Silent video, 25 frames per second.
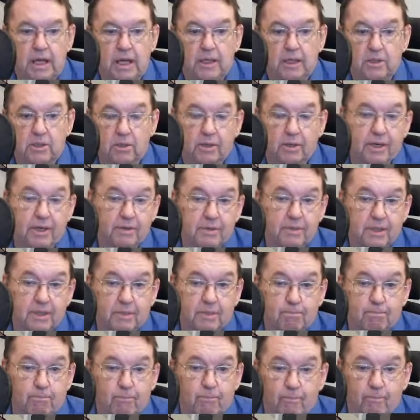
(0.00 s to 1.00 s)
So there is
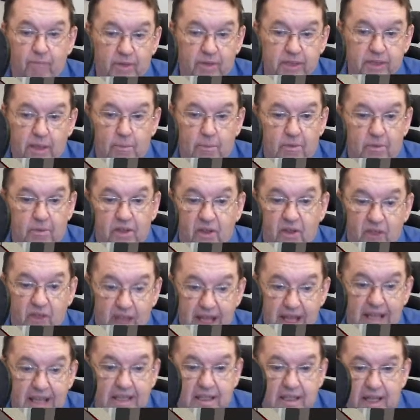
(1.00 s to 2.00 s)
some
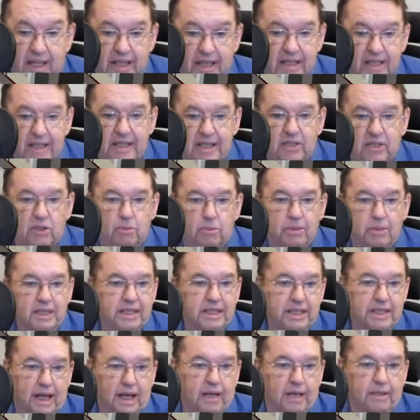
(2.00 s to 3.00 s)
things that needs to be
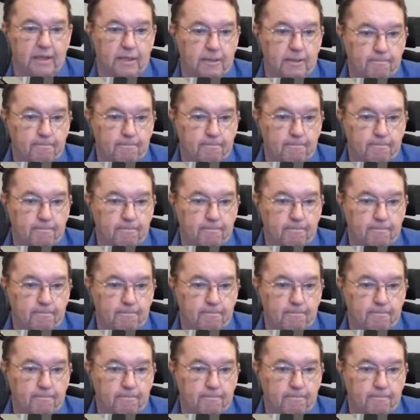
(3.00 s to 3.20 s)
done.